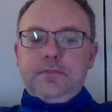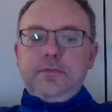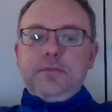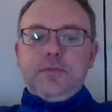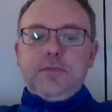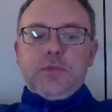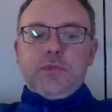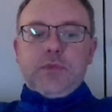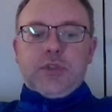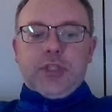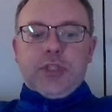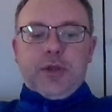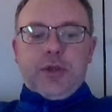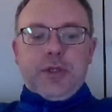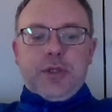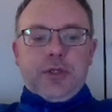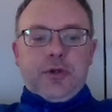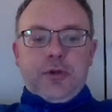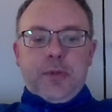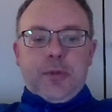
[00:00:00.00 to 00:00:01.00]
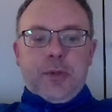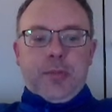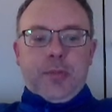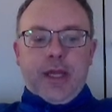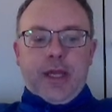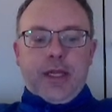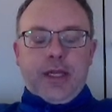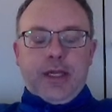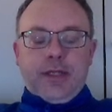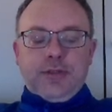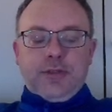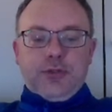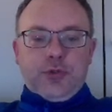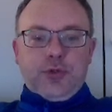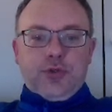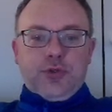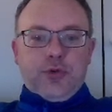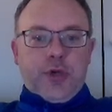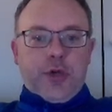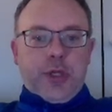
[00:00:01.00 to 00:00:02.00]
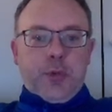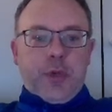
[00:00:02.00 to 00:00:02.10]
So you're not going to be playing in sort of grotty